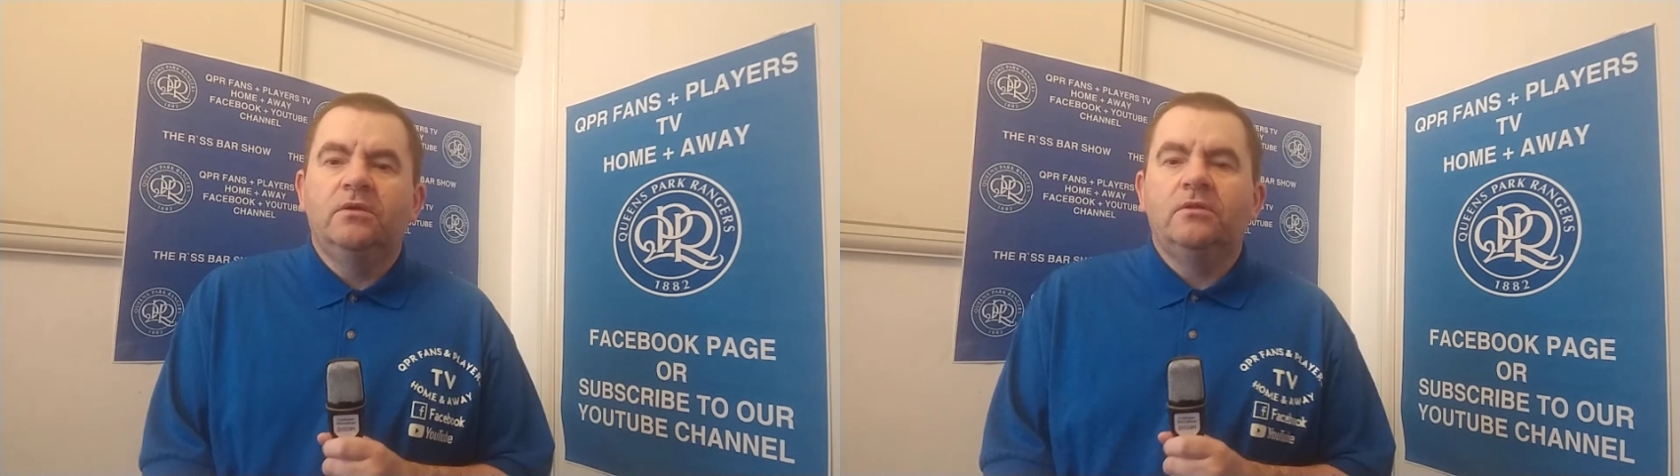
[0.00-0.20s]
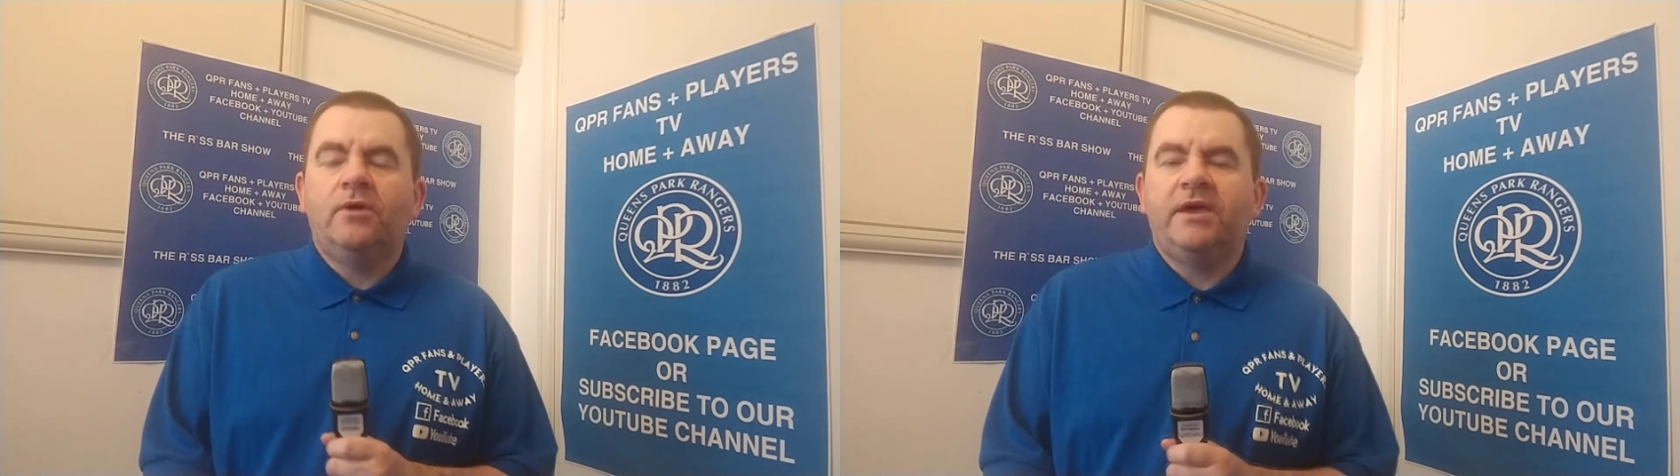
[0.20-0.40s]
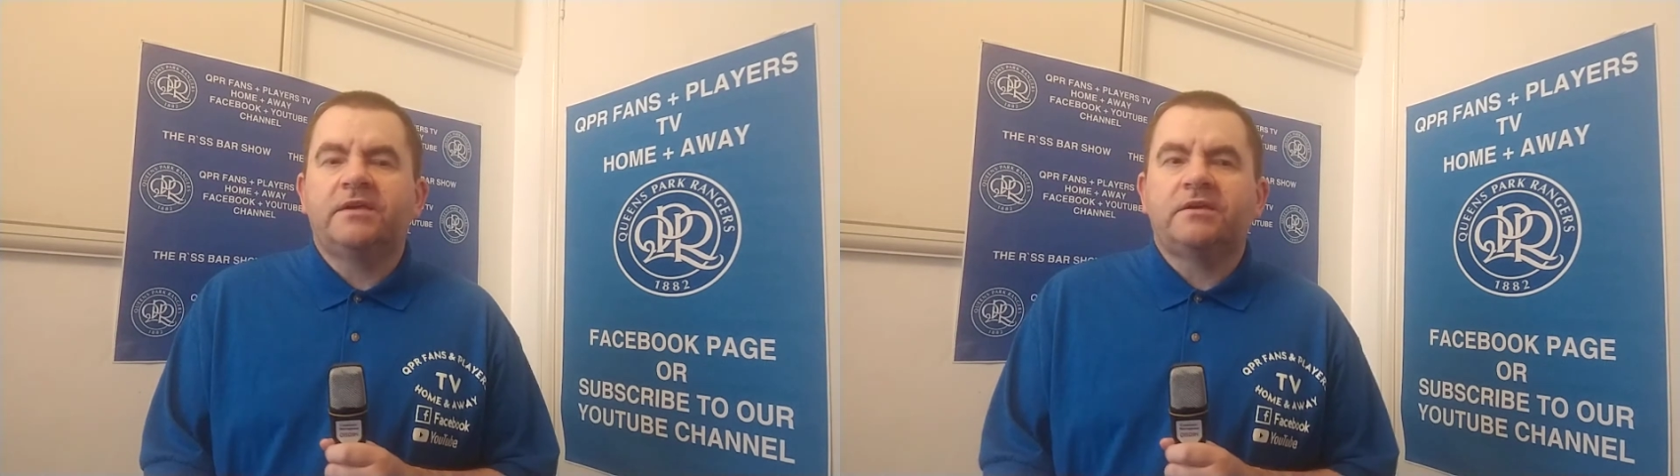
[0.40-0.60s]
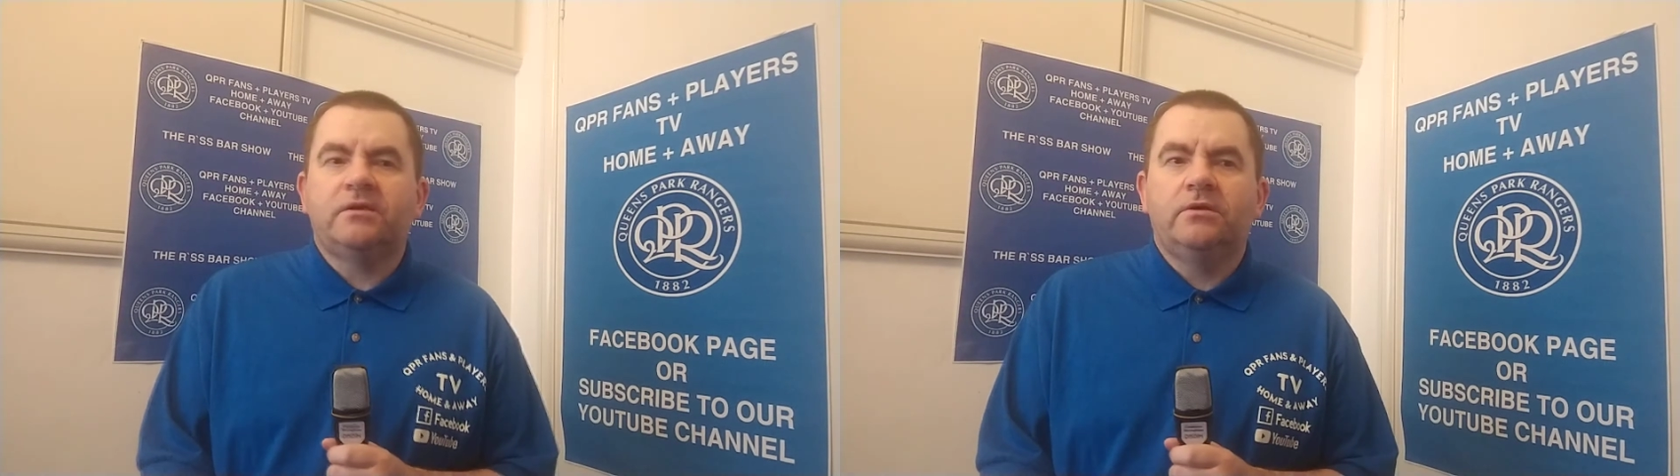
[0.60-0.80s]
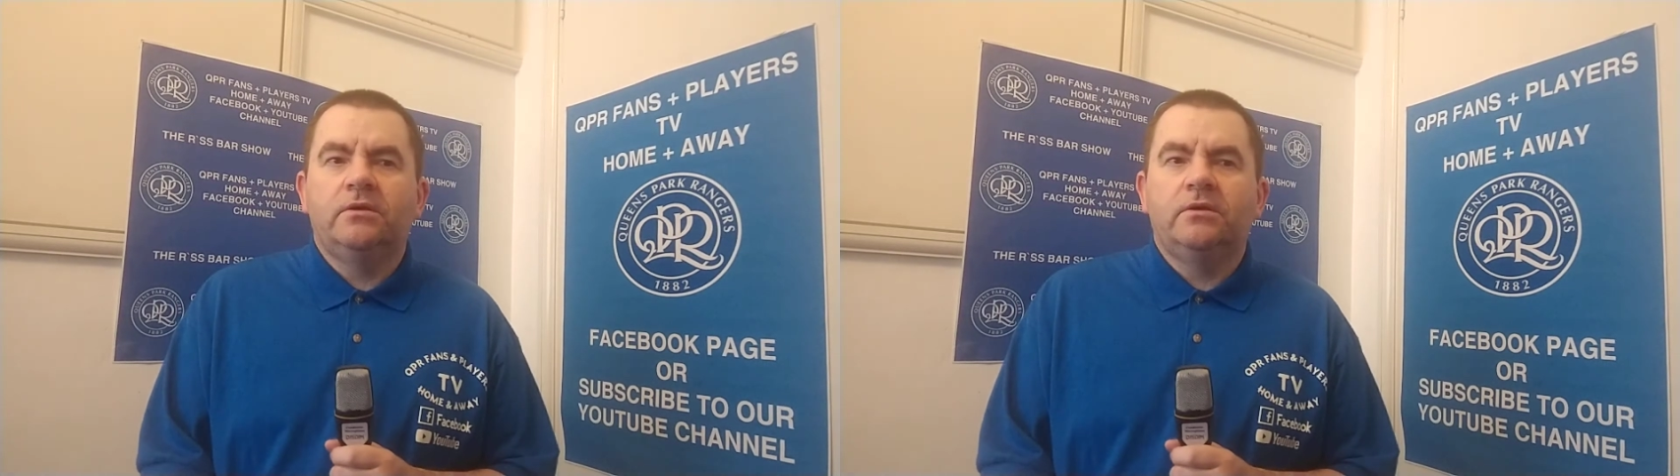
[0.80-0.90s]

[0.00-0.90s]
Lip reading: like